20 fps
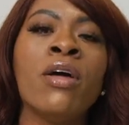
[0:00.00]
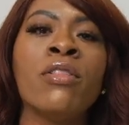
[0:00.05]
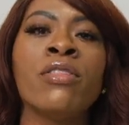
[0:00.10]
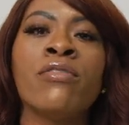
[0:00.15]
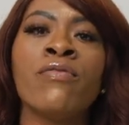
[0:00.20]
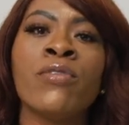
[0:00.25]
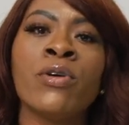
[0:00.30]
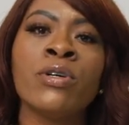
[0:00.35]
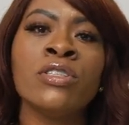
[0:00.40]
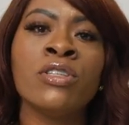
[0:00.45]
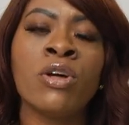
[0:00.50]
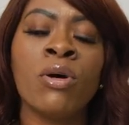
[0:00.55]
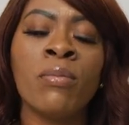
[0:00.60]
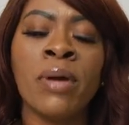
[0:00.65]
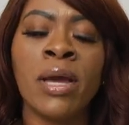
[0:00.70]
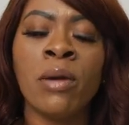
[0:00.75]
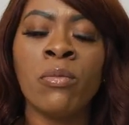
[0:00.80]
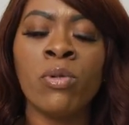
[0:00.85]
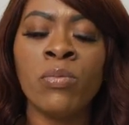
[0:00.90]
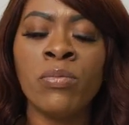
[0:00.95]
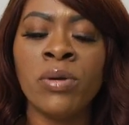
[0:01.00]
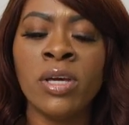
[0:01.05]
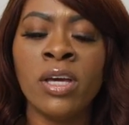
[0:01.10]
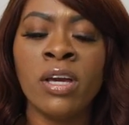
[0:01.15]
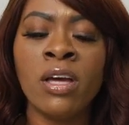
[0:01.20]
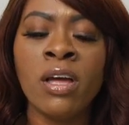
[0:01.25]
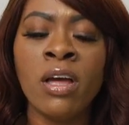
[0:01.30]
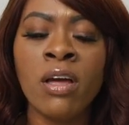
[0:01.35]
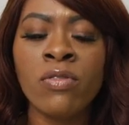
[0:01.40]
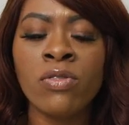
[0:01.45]
The first domain will
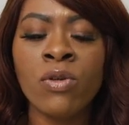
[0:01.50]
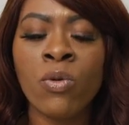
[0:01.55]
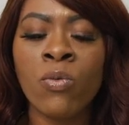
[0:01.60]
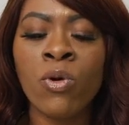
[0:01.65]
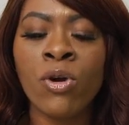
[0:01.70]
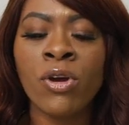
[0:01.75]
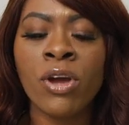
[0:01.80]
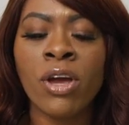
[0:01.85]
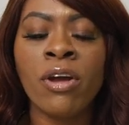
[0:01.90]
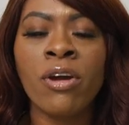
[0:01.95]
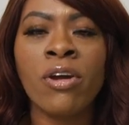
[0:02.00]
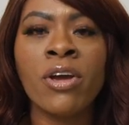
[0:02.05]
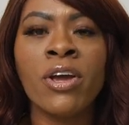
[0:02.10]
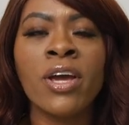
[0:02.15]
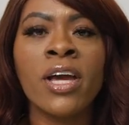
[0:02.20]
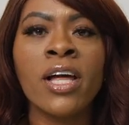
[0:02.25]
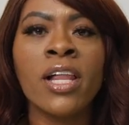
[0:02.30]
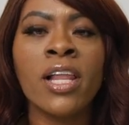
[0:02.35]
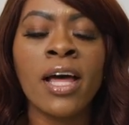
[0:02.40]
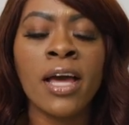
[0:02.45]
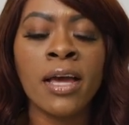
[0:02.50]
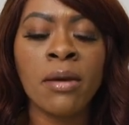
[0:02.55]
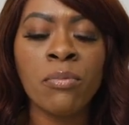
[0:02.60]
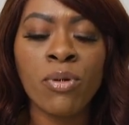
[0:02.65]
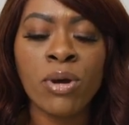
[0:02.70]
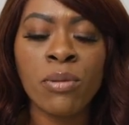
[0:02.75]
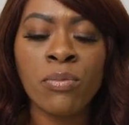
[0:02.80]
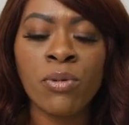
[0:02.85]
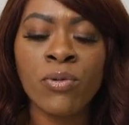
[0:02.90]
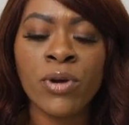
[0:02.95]
be the work area and client
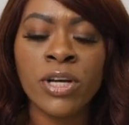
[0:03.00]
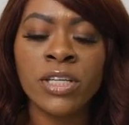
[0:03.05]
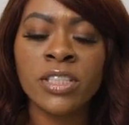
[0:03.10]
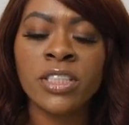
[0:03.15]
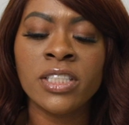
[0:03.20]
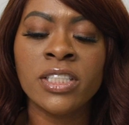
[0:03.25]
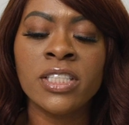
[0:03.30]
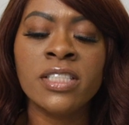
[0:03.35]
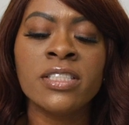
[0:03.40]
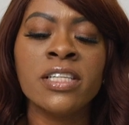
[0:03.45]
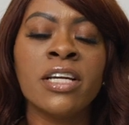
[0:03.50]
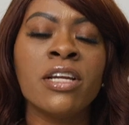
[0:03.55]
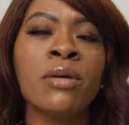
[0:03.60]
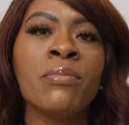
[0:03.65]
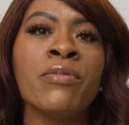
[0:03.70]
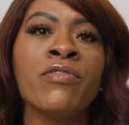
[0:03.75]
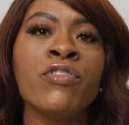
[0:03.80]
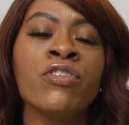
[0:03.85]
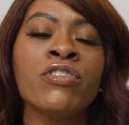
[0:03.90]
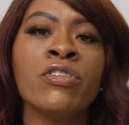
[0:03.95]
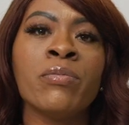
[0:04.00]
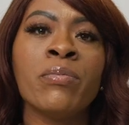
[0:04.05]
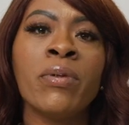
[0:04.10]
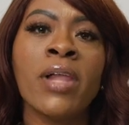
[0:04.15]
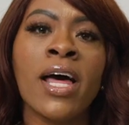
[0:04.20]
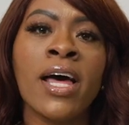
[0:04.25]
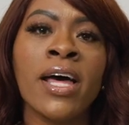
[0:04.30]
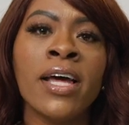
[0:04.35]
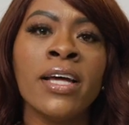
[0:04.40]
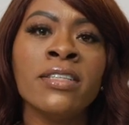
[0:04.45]
preparation and setup of your
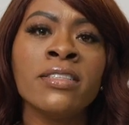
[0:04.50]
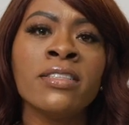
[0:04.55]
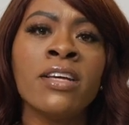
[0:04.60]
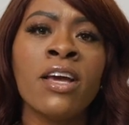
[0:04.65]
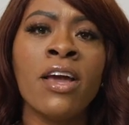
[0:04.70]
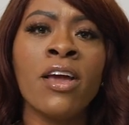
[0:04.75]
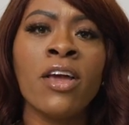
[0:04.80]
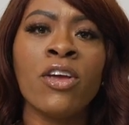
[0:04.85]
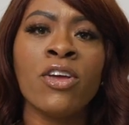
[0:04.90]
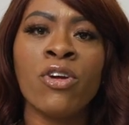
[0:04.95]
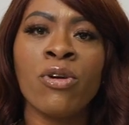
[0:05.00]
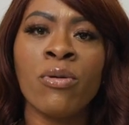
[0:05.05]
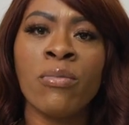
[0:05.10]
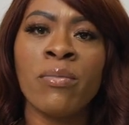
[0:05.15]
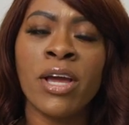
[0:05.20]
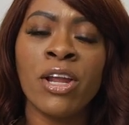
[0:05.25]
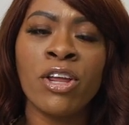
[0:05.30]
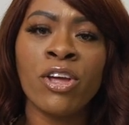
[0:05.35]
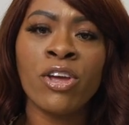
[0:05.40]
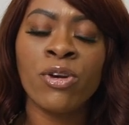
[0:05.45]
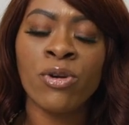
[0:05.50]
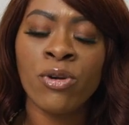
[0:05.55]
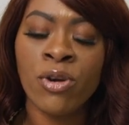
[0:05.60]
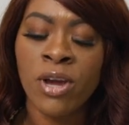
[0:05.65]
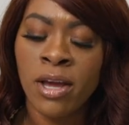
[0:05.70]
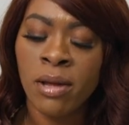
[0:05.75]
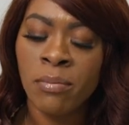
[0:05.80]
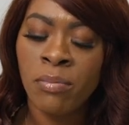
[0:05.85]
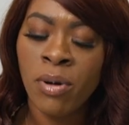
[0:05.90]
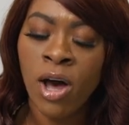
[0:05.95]
supplies. Your manicure
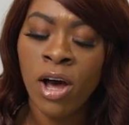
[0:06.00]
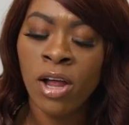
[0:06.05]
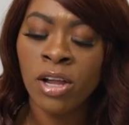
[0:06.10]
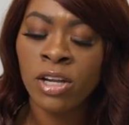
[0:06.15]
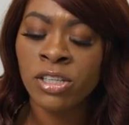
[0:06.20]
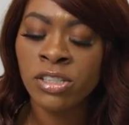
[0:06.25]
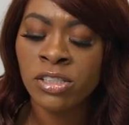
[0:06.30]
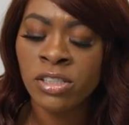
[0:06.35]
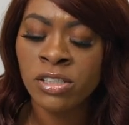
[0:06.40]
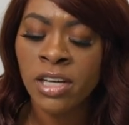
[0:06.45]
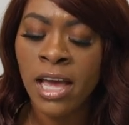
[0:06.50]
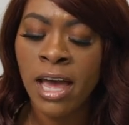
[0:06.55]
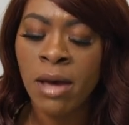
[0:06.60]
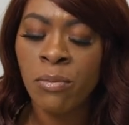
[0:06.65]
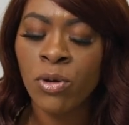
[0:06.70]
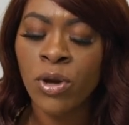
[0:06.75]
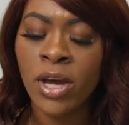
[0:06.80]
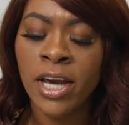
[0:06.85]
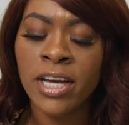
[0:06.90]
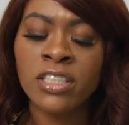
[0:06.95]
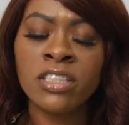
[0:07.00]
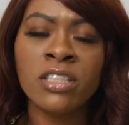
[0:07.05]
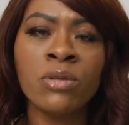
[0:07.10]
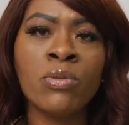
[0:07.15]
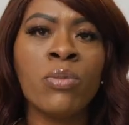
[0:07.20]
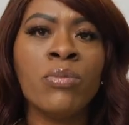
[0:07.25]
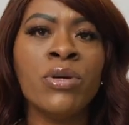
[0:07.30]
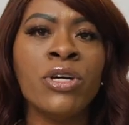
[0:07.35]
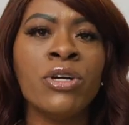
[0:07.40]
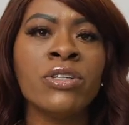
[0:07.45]
and polish application
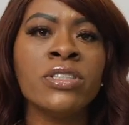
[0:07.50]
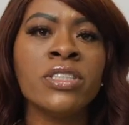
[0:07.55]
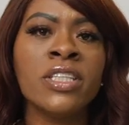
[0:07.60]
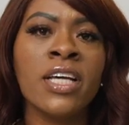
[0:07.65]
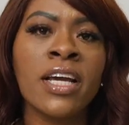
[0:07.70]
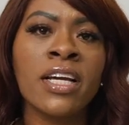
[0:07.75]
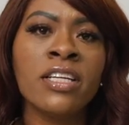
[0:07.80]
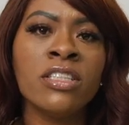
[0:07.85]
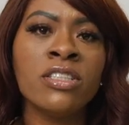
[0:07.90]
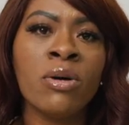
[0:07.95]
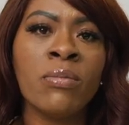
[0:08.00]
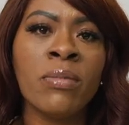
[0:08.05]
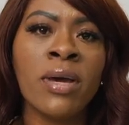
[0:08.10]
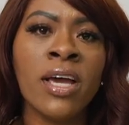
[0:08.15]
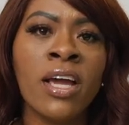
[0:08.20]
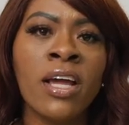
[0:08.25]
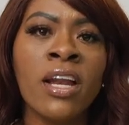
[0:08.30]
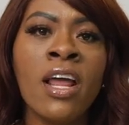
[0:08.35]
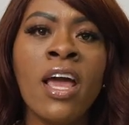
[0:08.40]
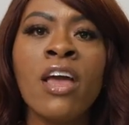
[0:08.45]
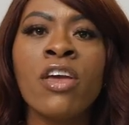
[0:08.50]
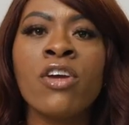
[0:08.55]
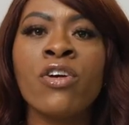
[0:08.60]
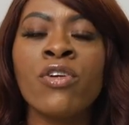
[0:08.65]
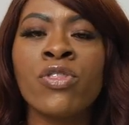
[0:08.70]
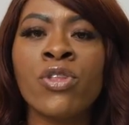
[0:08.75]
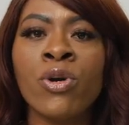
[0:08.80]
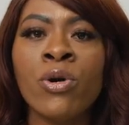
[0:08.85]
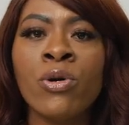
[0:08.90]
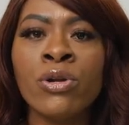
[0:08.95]
will be your second domain.
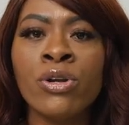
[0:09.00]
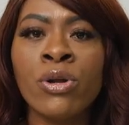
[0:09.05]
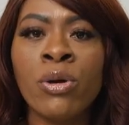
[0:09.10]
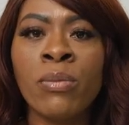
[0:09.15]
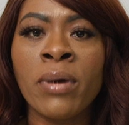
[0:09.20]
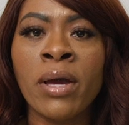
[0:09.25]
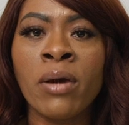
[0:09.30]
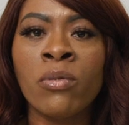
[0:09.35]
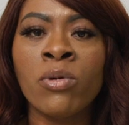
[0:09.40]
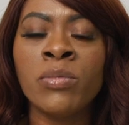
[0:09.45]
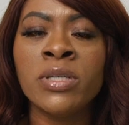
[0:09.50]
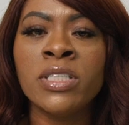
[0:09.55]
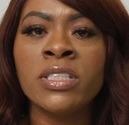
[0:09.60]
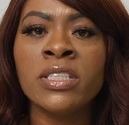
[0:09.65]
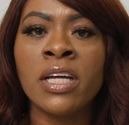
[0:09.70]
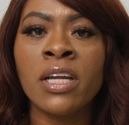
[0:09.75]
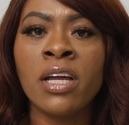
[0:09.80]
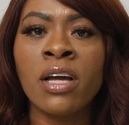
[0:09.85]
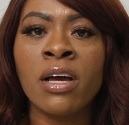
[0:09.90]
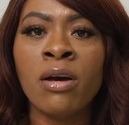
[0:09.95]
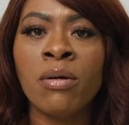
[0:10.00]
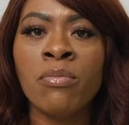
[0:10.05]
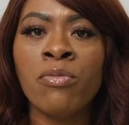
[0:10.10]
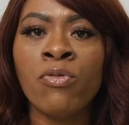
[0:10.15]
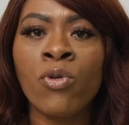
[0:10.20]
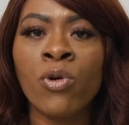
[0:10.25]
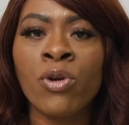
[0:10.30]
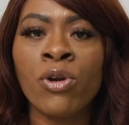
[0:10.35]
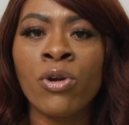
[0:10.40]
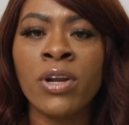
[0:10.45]
Your third domain will be setting up
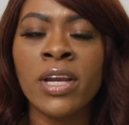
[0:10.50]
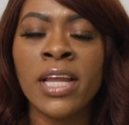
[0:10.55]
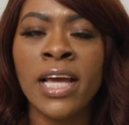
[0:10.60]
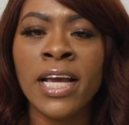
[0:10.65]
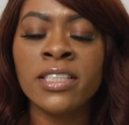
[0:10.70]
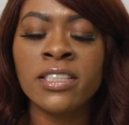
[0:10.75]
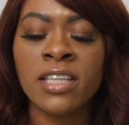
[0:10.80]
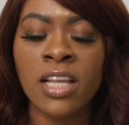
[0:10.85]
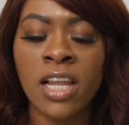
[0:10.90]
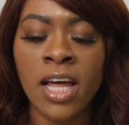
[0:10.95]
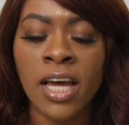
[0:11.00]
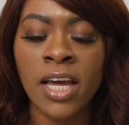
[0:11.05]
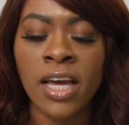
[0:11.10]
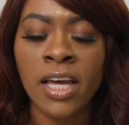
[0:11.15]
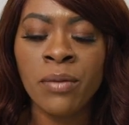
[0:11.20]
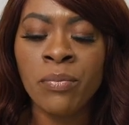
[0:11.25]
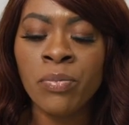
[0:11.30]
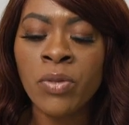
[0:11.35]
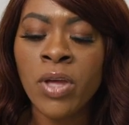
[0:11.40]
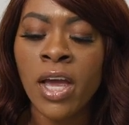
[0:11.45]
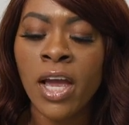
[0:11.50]
for your next client.